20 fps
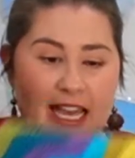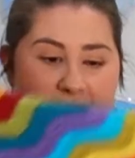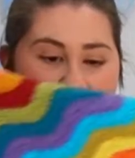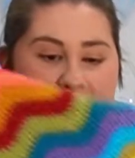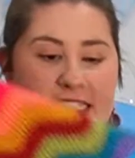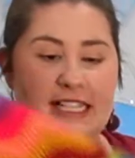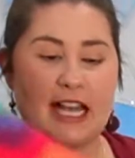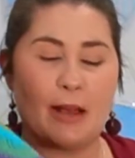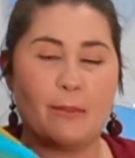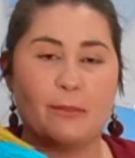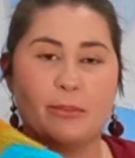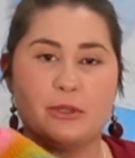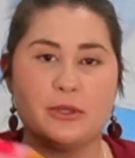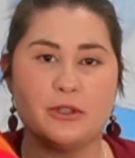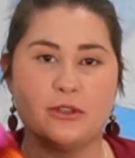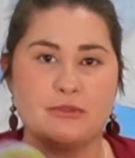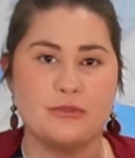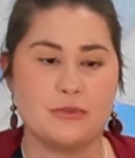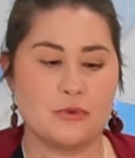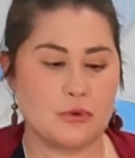It's a
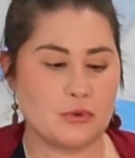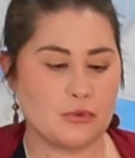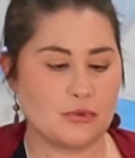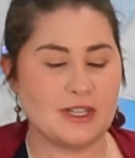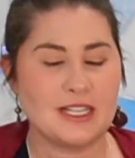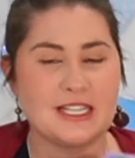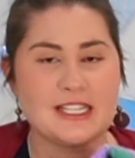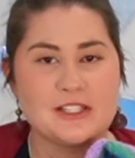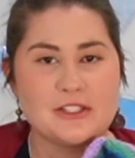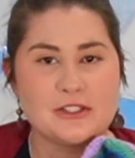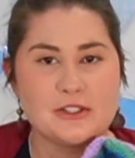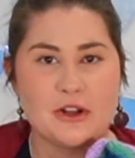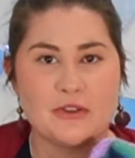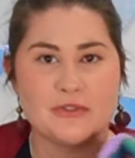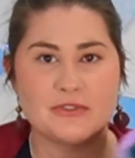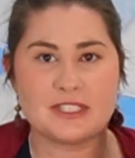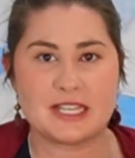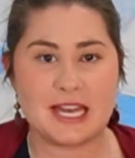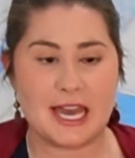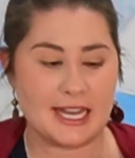beautiful, really
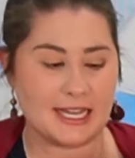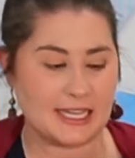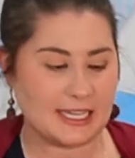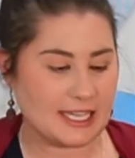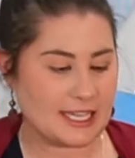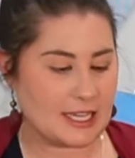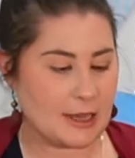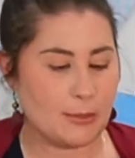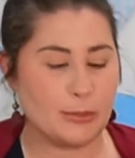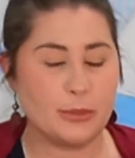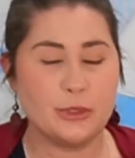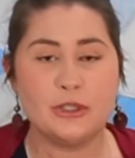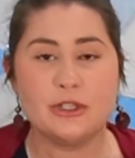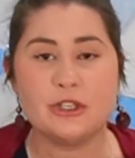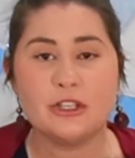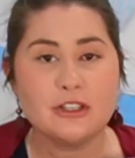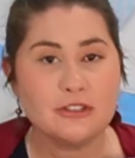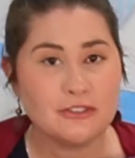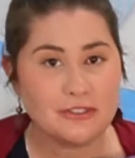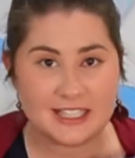soft, cuddly,
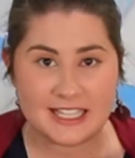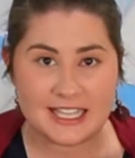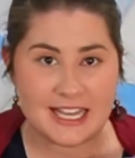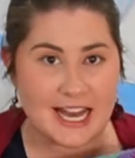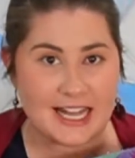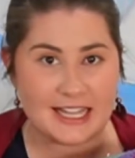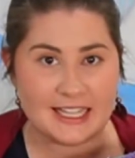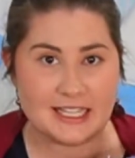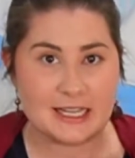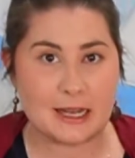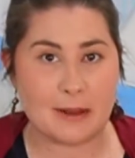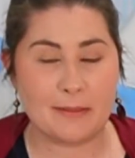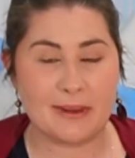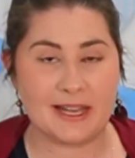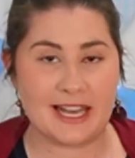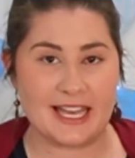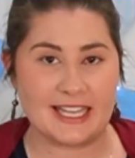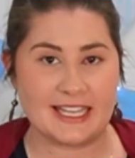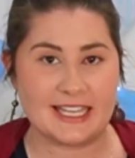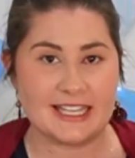beautifully colored
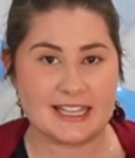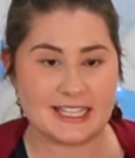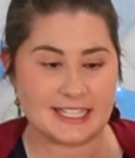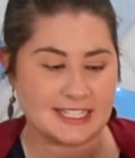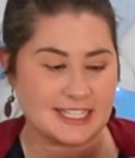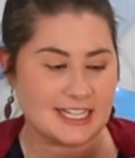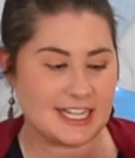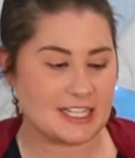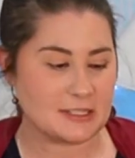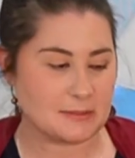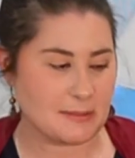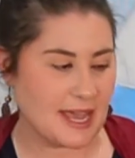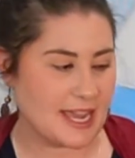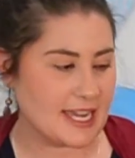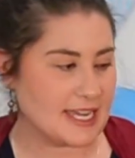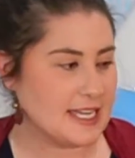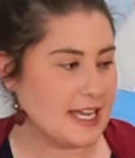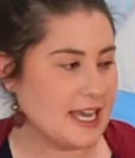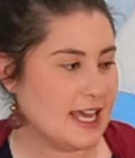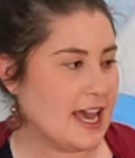blanket that she has
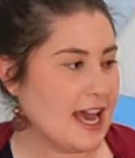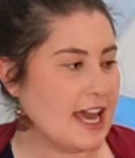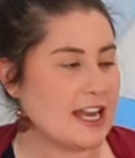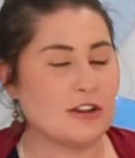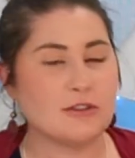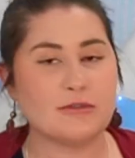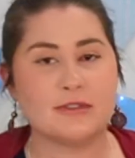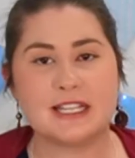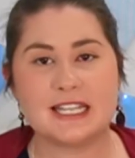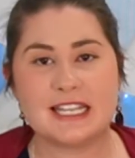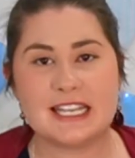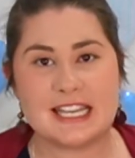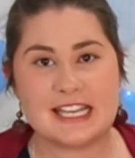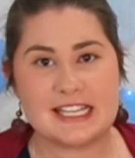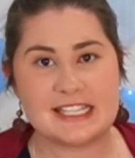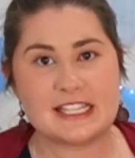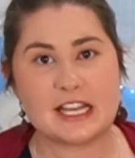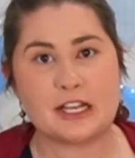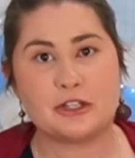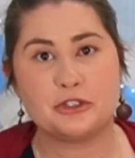made, and it
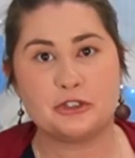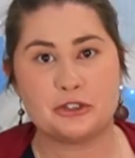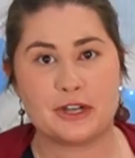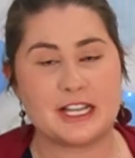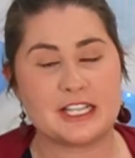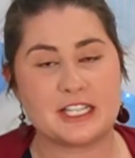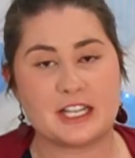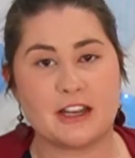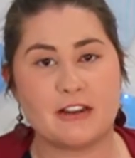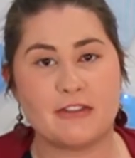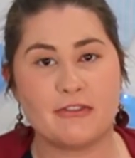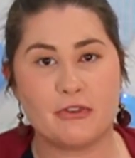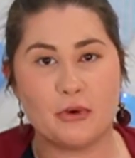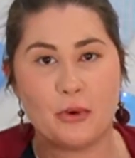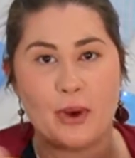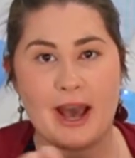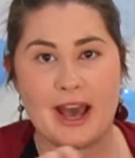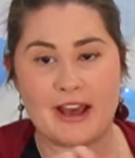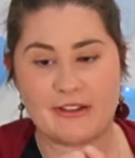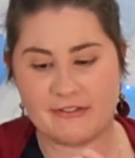really is a treasure
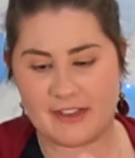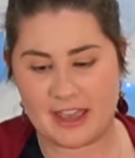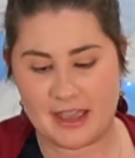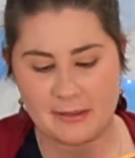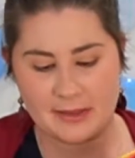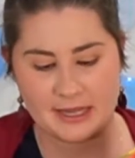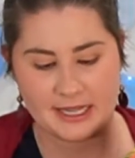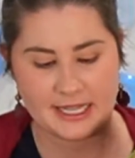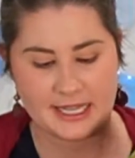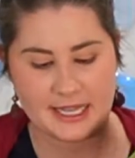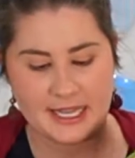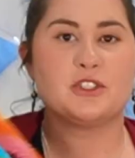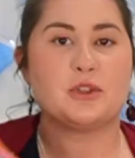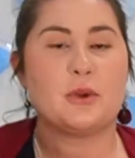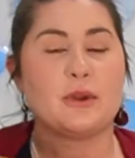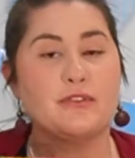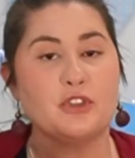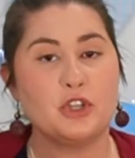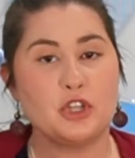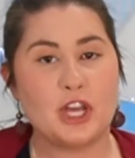for our family.
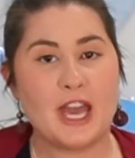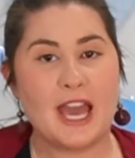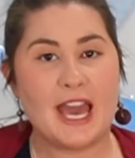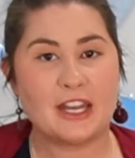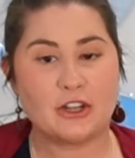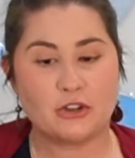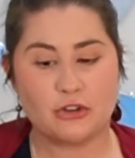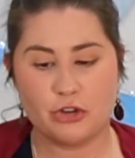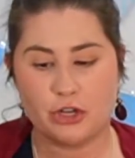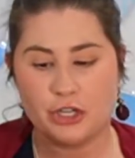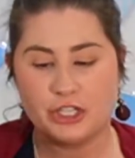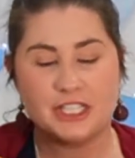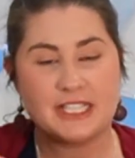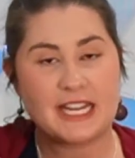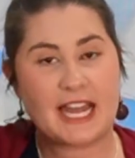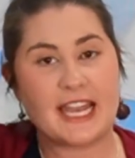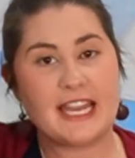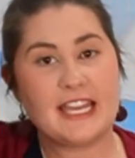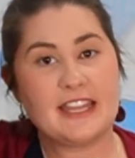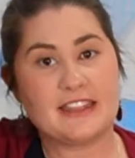So if you know how to
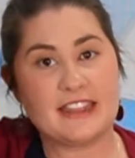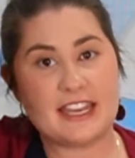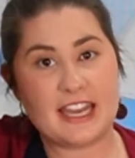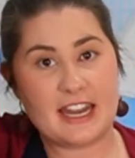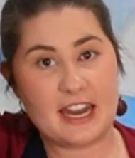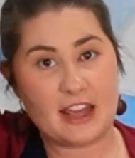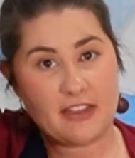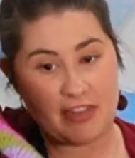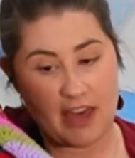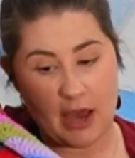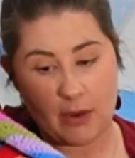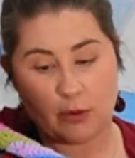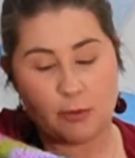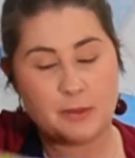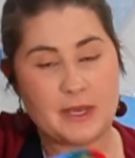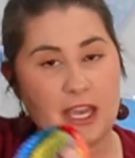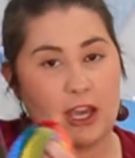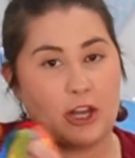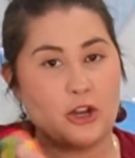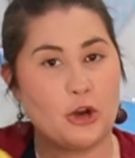crochet, then that would
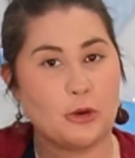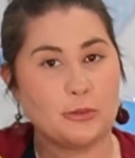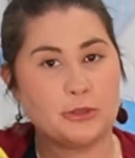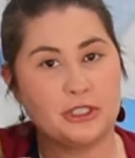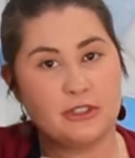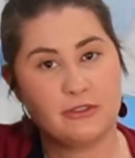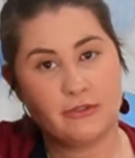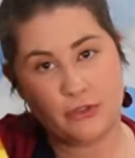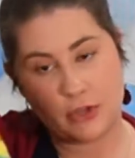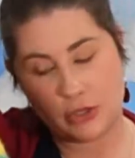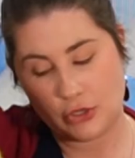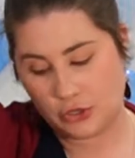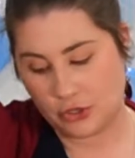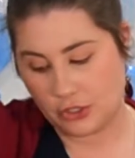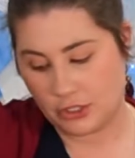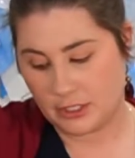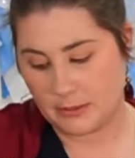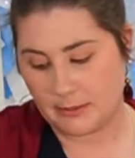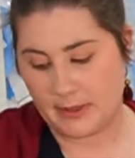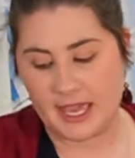be an option for
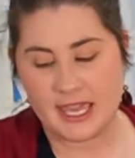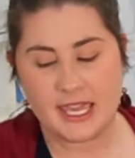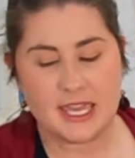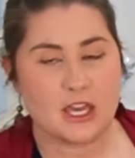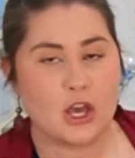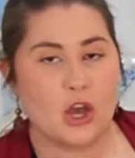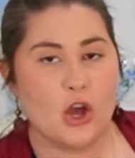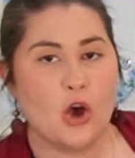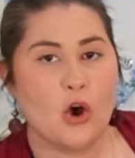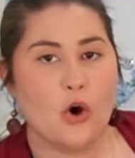you to make.